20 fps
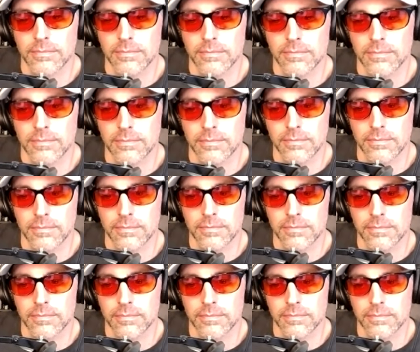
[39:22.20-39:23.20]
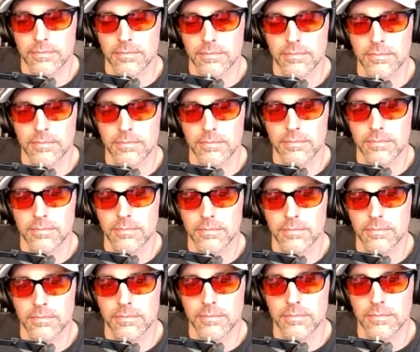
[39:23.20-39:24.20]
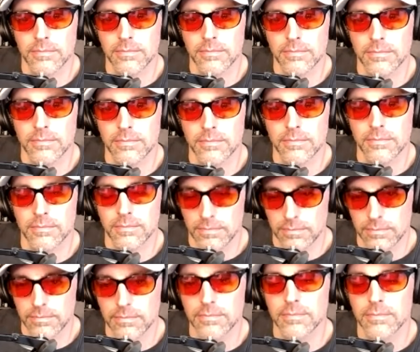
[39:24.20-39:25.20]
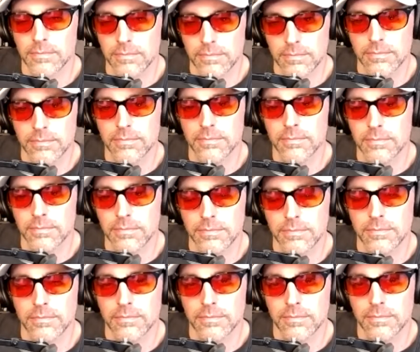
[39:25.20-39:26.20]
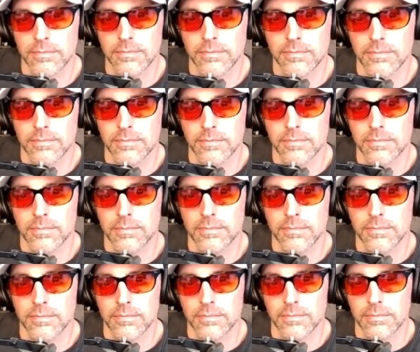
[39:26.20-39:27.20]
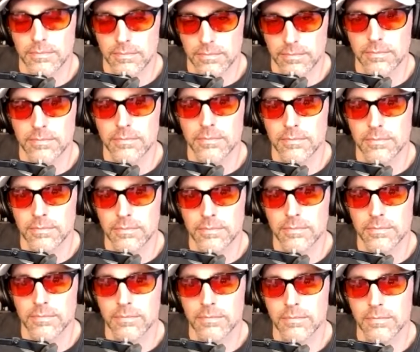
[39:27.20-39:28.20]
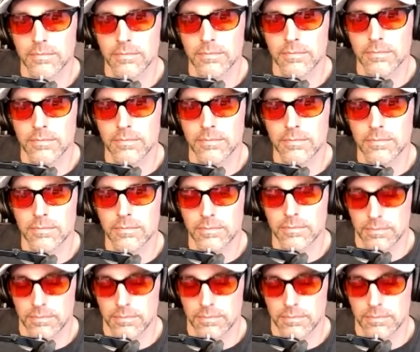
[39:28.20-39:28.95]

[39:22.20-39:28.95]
(not speaking)